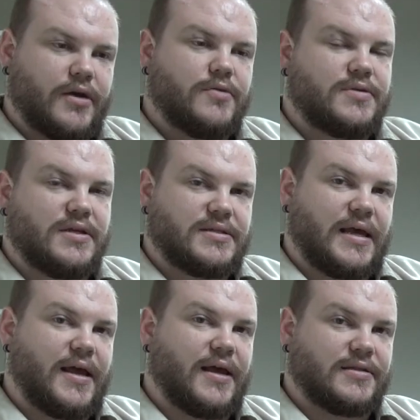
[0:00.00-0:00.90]
I use these
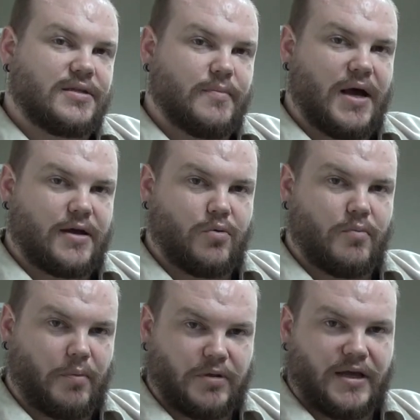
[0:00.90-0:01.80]
tags to mark
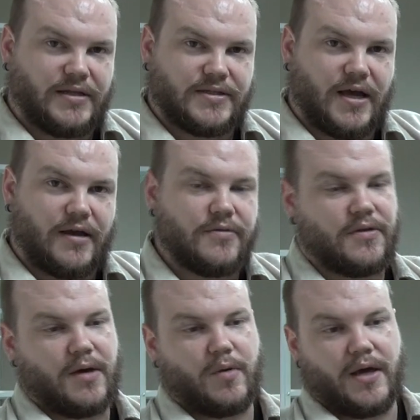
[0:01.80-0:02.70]
what my blades are.
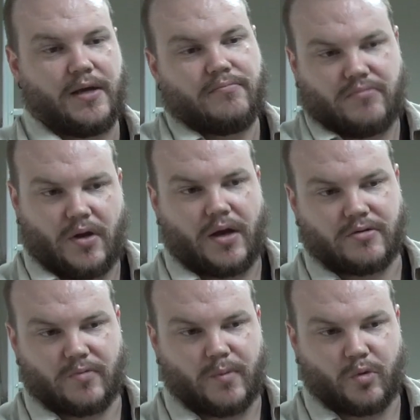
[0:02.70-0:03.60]
That way I
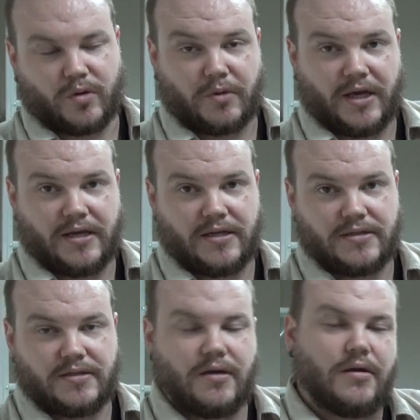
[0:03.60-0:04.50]
can remember what the blade
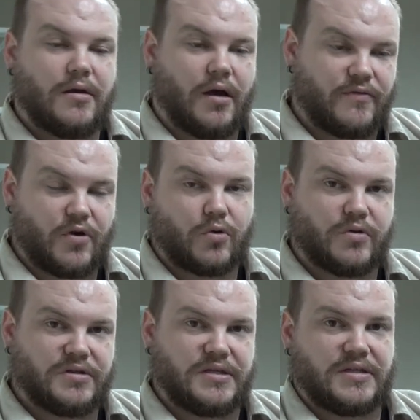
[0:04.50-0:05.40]
is. I've got
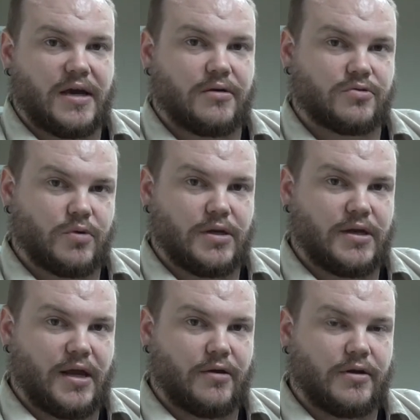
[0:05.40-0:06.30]
all the details written
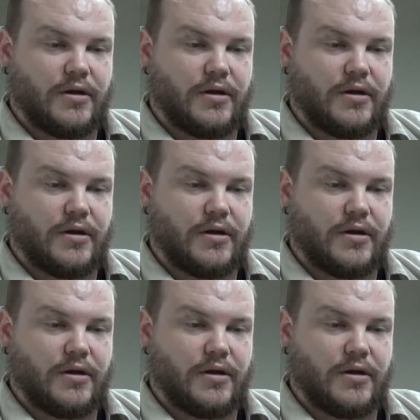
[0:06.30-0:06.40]
down.